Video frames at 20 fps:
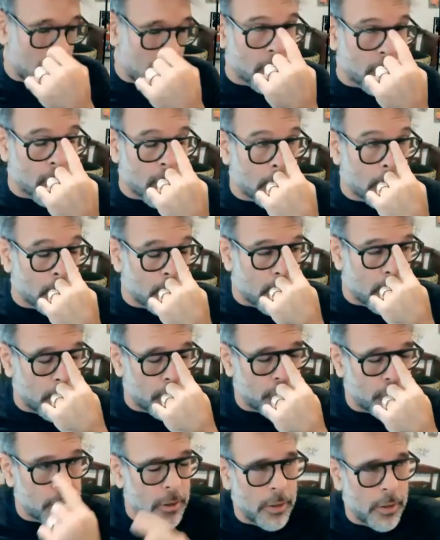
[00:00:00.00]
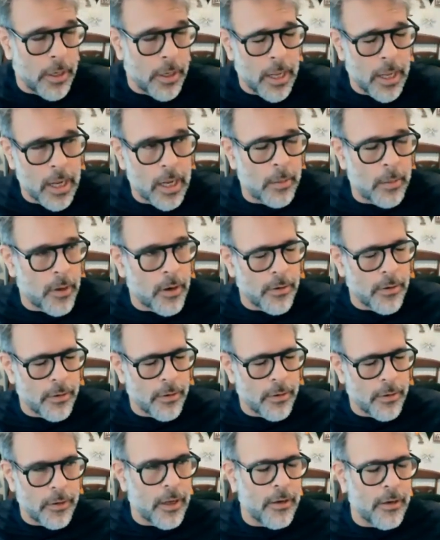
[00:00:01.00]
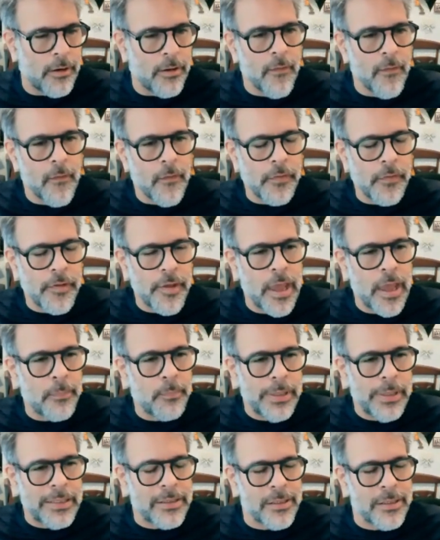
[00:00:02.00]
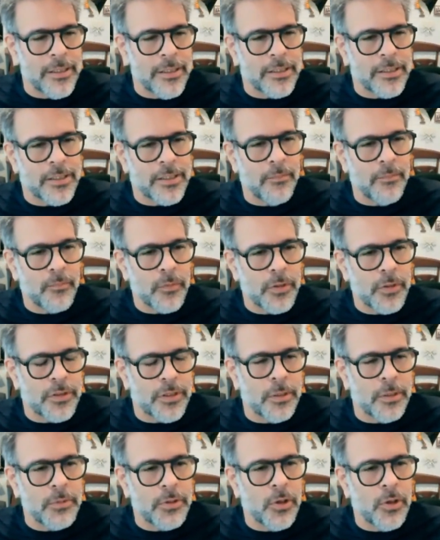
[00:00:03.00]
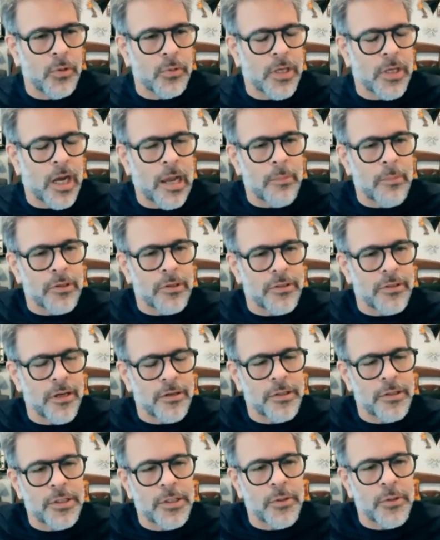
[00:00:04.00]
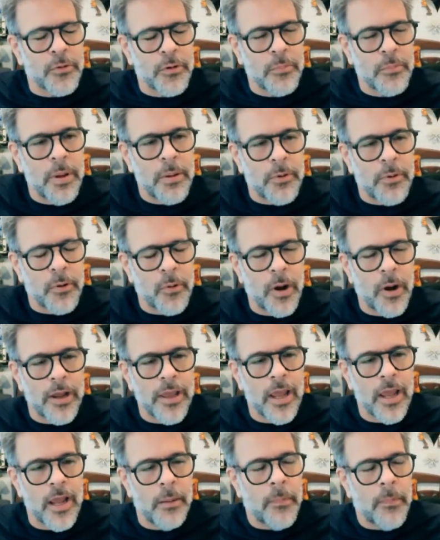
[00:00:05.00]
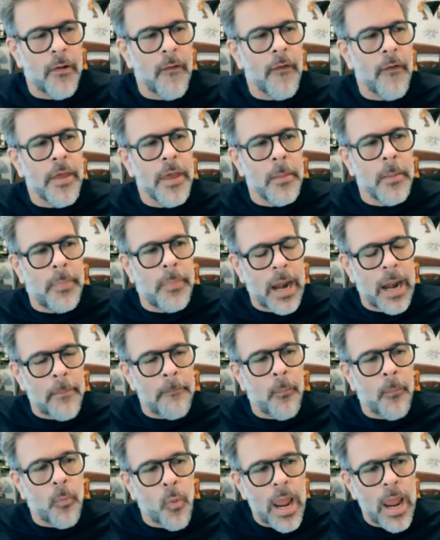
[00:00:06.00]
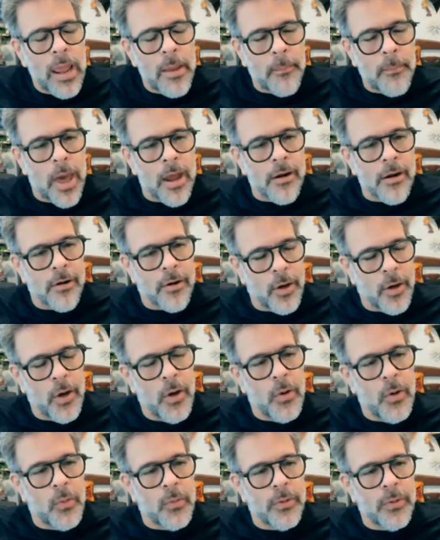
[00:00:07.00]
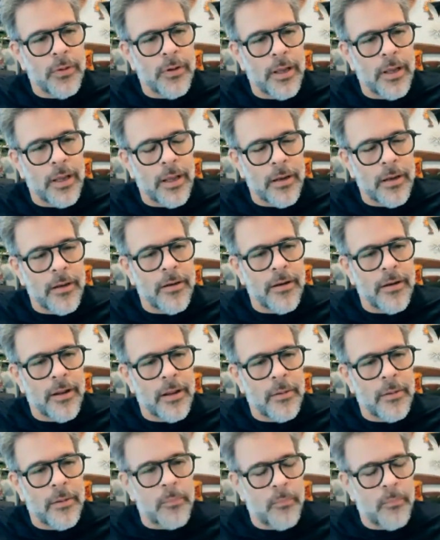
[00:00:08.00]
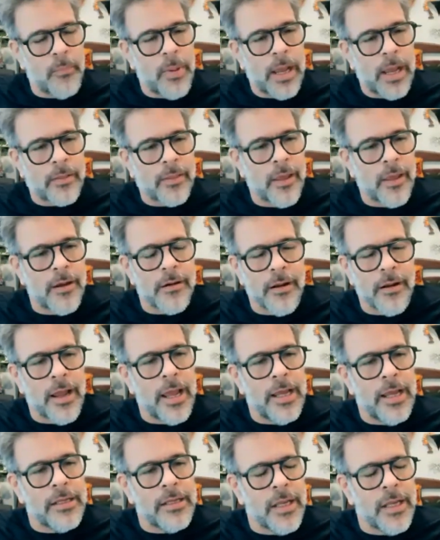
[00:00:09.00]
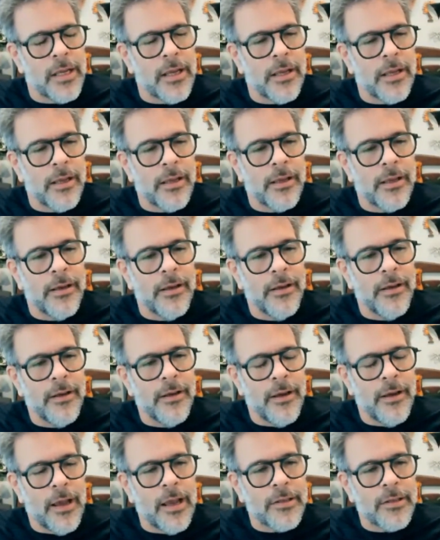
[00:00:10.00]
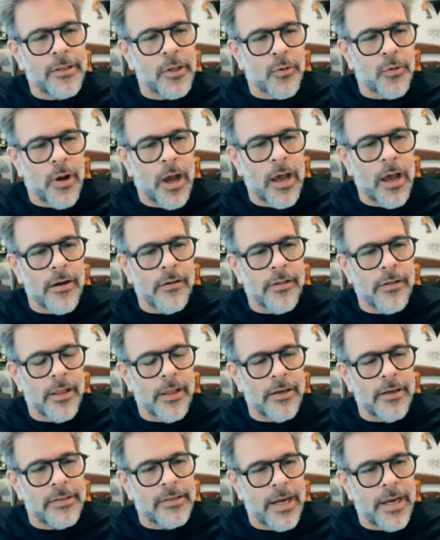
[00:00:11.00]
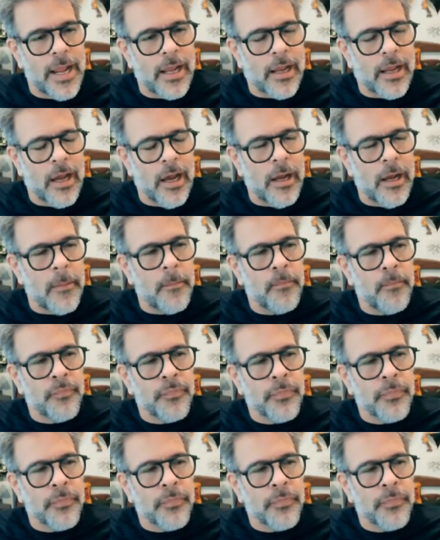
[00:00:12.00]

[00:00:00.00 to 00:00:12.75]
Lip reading: have a reputation and name there in the ad business. Some of the old timers there still remember who I am, but I'm way better known in back there as a writer than as an ad guy.